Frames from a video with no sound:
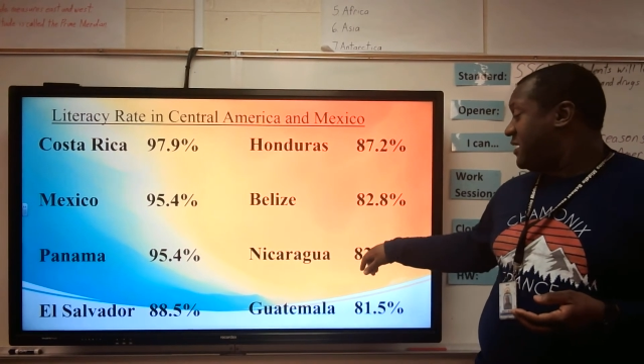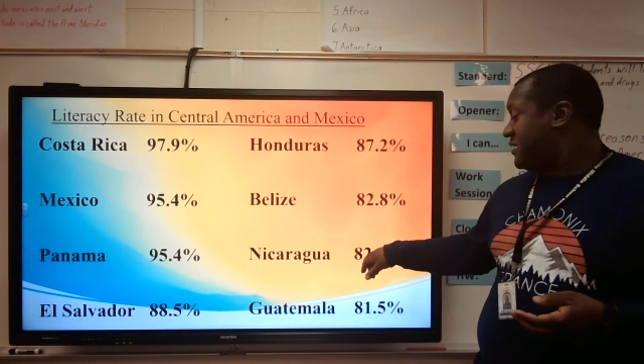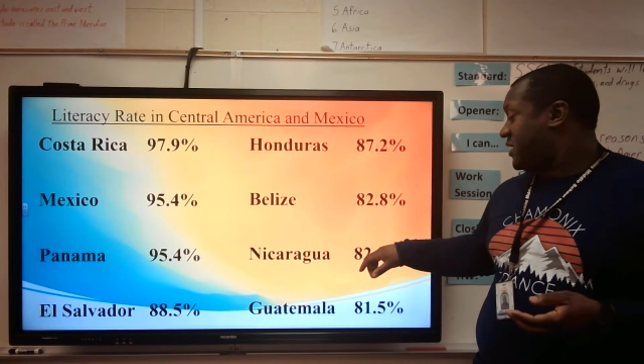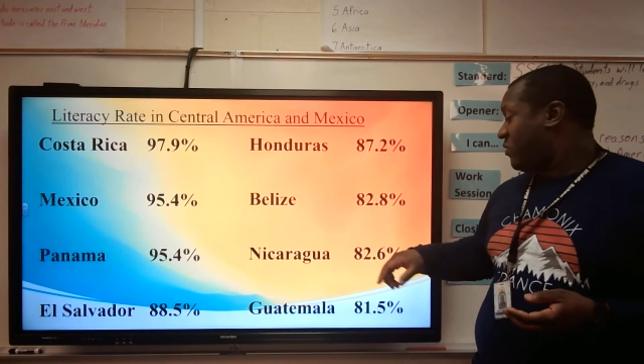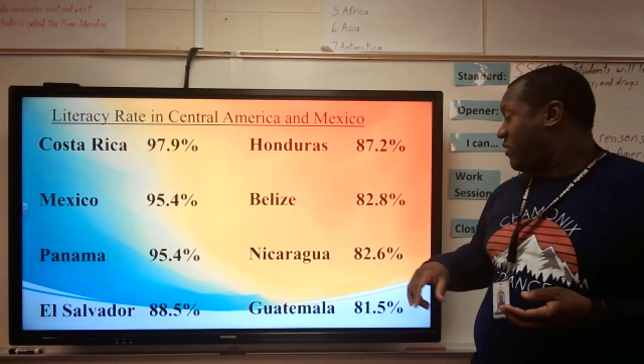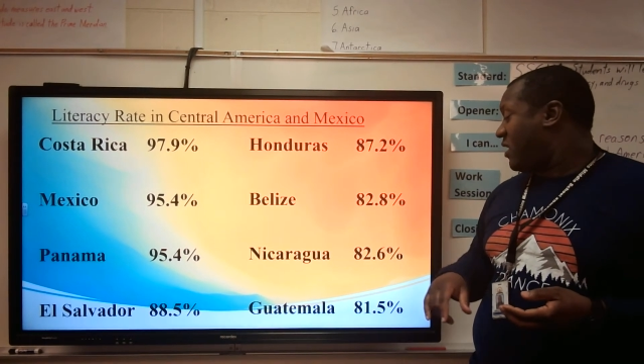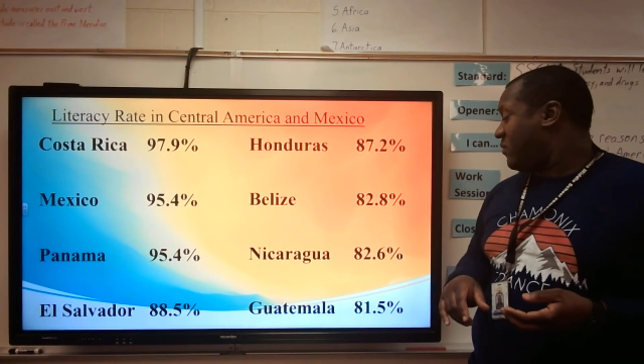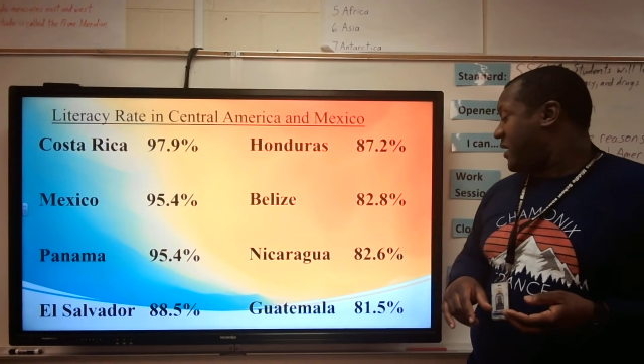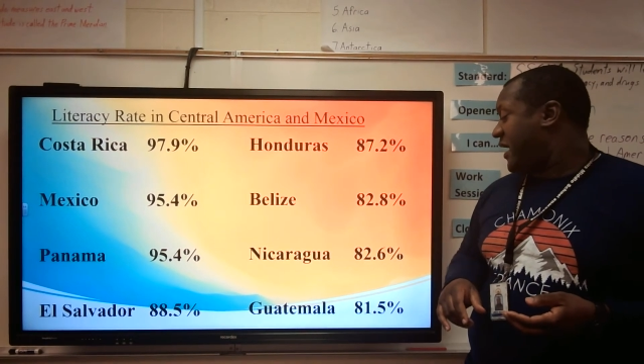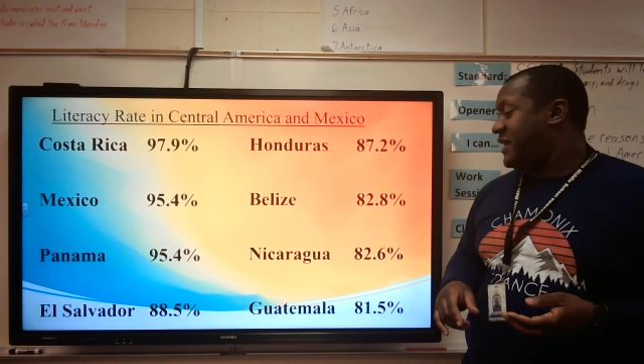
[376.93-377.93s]

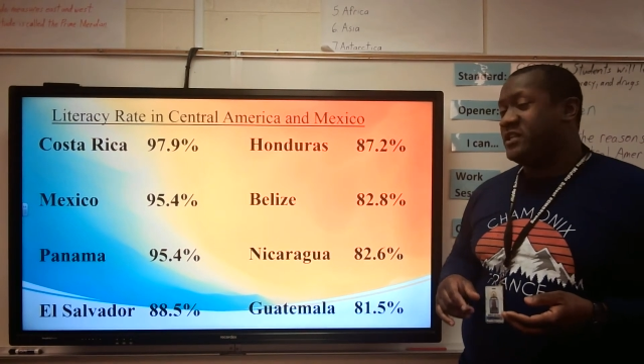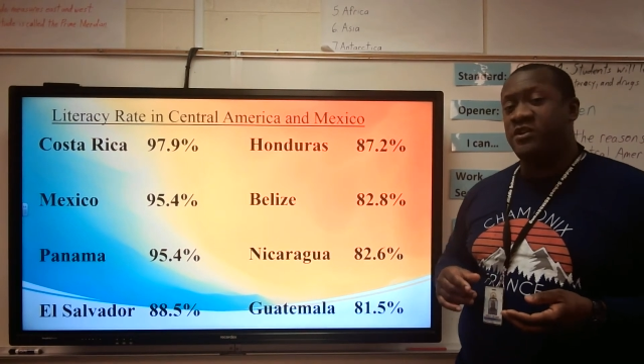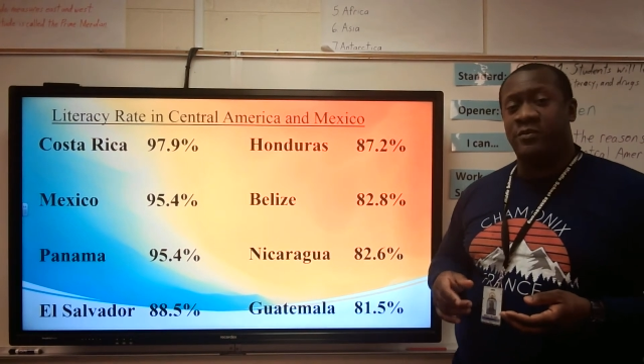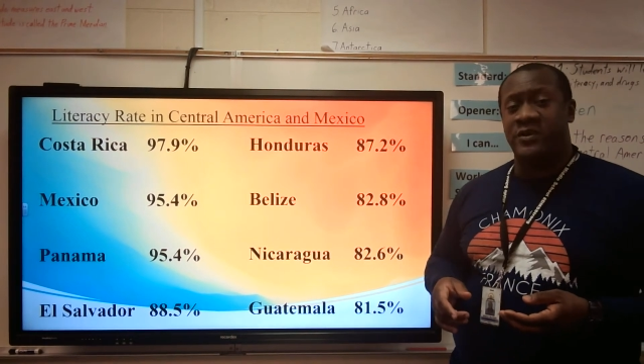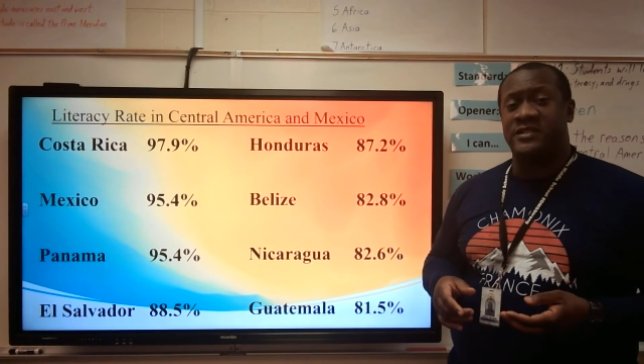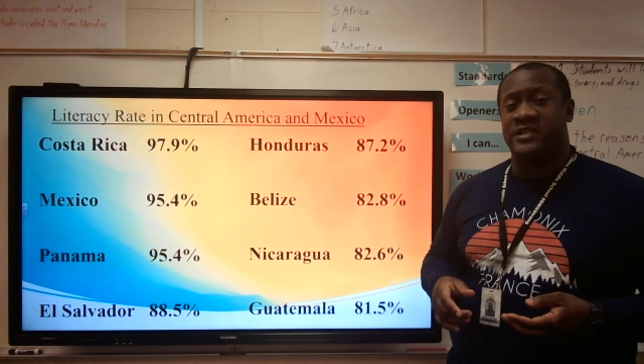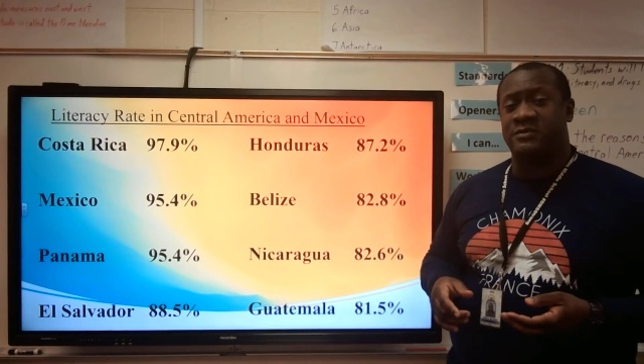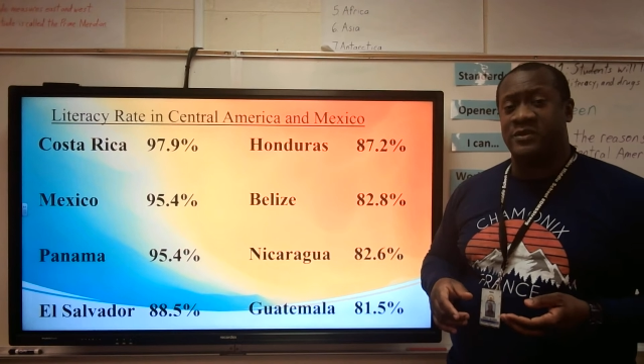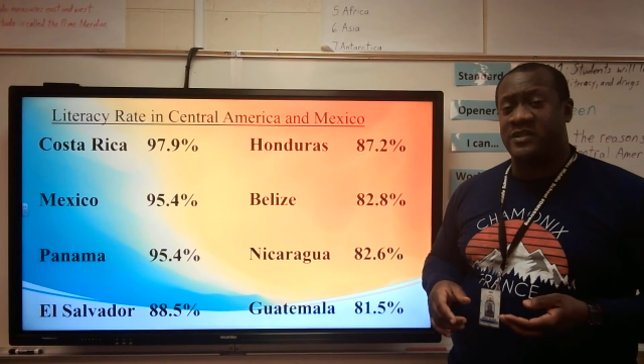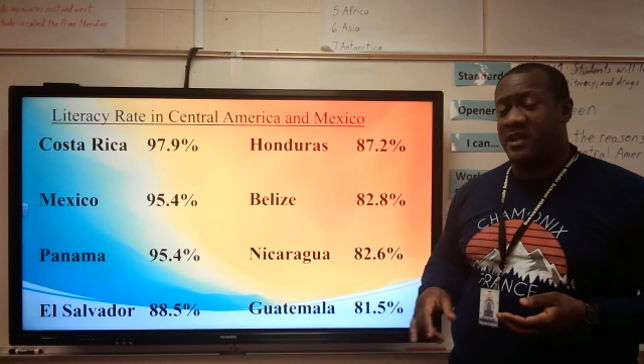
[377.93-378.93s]
Nicaragua,
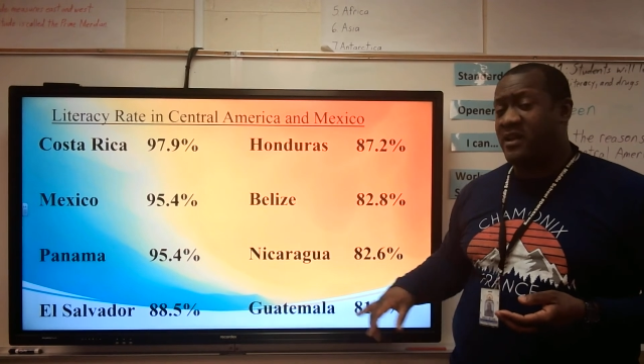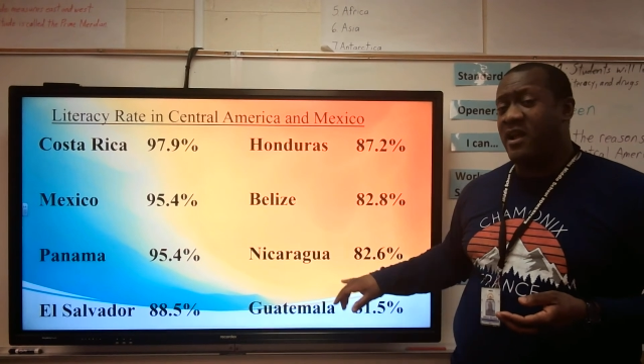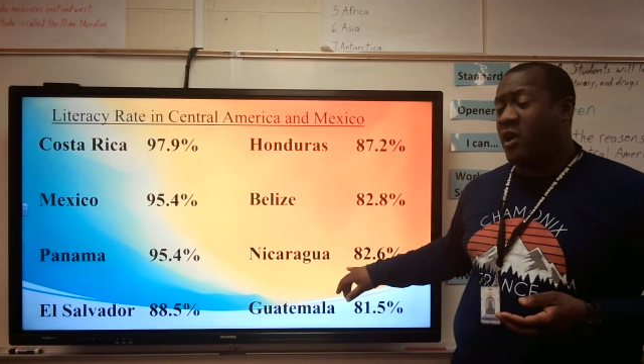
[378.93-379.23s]
82.6%.